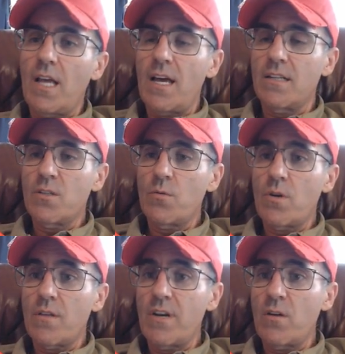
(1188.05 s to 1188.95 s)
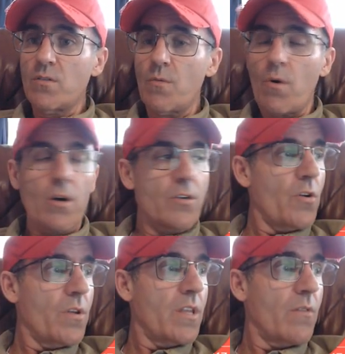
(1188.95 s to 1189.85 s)
We'll do another video
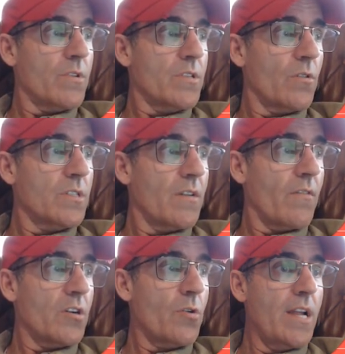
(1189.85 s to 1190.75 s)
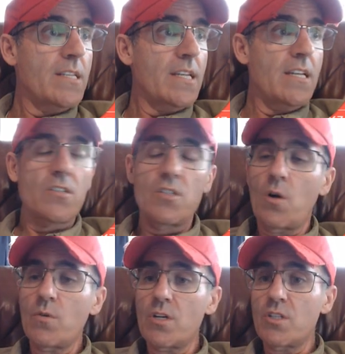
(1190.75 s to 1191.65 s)
tomorrow and show you the results of our trades.
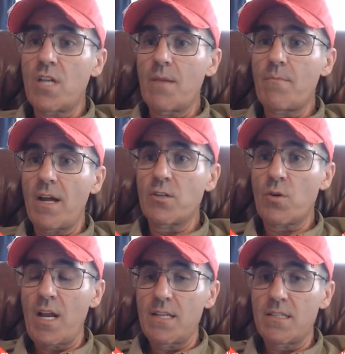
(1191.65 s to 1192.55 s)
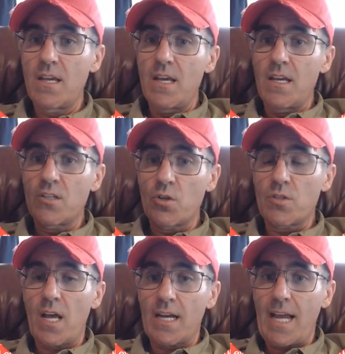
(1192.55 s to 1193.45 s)
Again, don't just take my trades
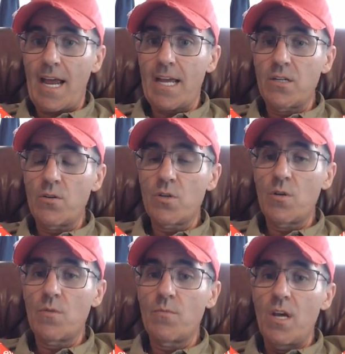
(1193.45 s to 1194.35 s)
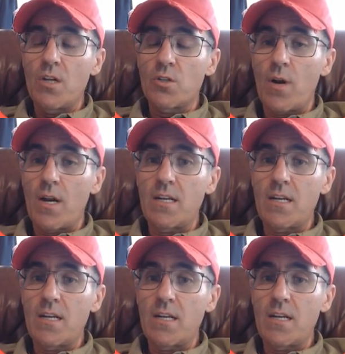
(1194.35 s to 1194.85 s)
because you saw a guy on YouTube.